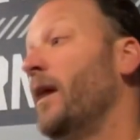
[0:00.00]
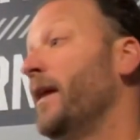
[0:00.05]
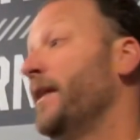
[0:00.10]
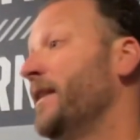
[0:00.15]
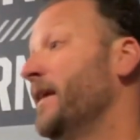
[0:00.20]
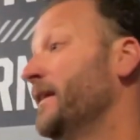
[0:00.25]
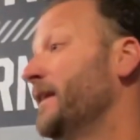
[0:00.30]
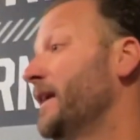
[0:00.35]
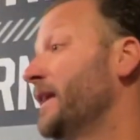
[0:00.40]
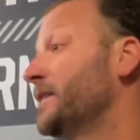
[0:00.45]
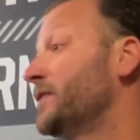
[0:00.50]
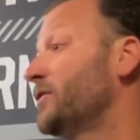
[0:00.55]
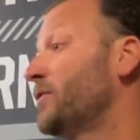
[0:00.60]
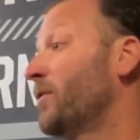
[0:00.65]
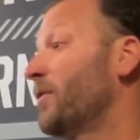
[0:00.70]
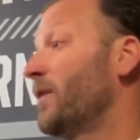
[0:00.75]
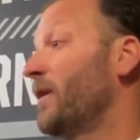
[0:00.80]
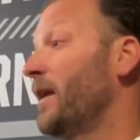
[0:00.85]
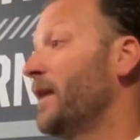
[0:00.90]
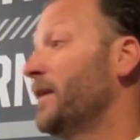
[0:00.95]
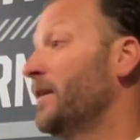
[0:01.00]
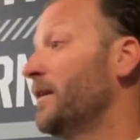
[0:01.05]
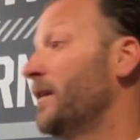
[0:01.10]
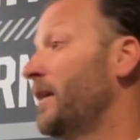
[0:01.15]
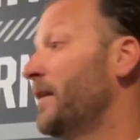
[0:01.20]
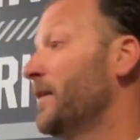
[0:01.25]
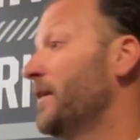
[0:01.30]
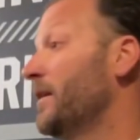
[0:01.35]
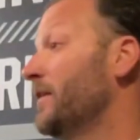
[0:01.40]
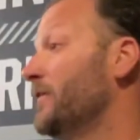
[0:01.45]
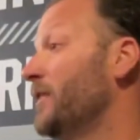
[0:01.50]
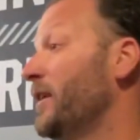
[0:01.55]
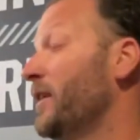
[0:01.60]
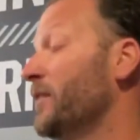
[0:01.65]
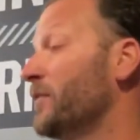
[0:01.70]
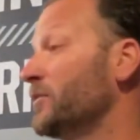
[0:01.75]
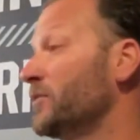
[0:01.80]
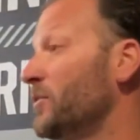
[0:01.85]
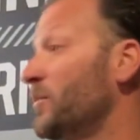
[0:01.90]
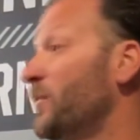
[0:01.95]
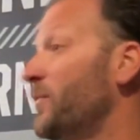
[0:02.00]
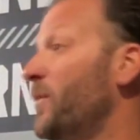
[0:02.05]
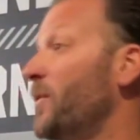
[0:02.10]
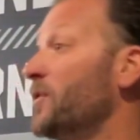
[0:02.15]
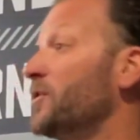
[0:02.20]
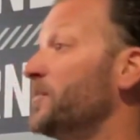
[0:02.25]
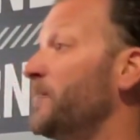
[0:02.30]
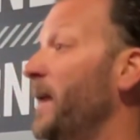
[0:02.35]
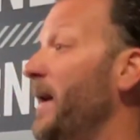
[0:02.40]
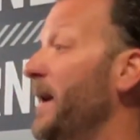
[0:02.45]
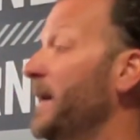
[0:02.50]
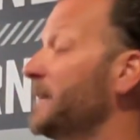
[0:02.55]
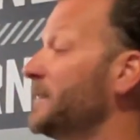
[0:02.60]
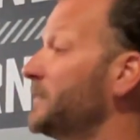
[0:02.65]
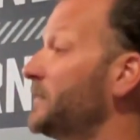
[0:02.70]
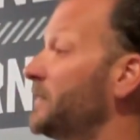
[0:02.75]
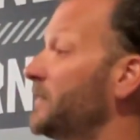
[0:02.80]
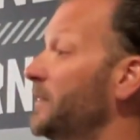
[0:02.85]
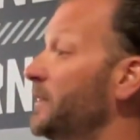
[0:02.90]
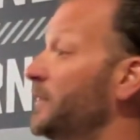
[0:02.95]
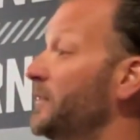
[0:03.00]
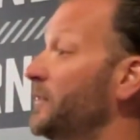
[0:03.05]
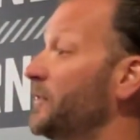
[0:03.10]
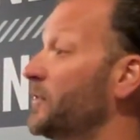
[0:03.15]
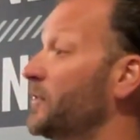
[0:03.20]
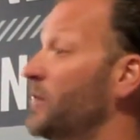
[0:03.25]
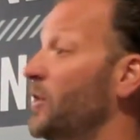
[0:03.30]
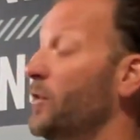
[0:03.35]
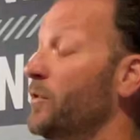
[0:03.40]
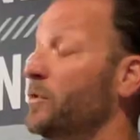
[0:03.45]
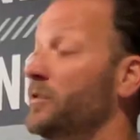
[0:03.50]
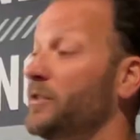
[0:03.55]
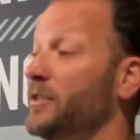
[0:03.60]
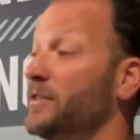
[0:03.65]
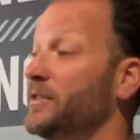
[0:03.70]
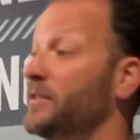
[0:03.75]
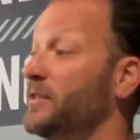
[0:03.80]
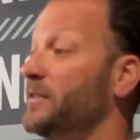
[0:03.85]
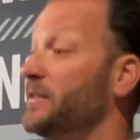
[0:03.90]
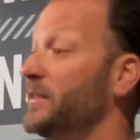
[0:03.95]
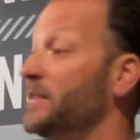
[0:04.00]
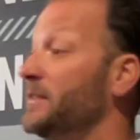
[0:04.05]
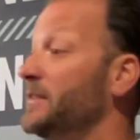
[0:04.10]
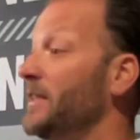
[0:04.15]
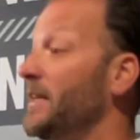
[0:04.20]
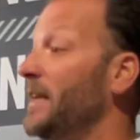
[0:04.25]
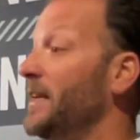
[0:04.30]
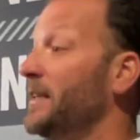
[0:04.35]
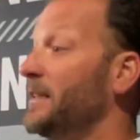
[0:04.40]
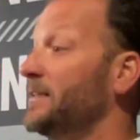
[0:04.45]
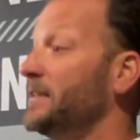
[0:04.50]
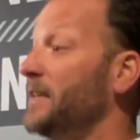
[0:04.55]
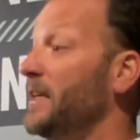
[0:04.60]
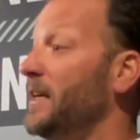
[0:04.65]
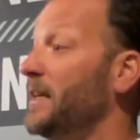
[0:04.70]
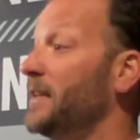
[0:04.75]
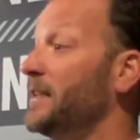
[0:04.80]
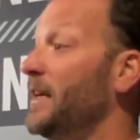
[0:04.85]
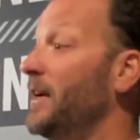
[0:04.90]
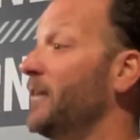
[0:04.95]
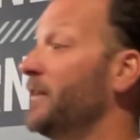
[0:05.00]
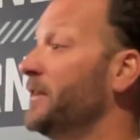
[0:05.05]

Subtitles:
I think they scored on. I think it was a reverse pass. Their coach is exotic as heck now.